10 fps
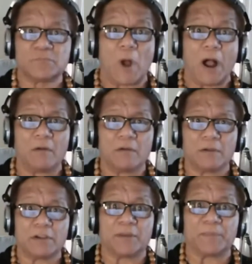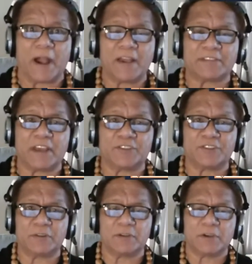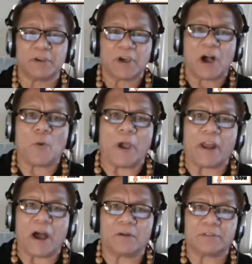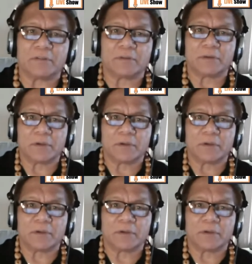Wow, got my attention. I went out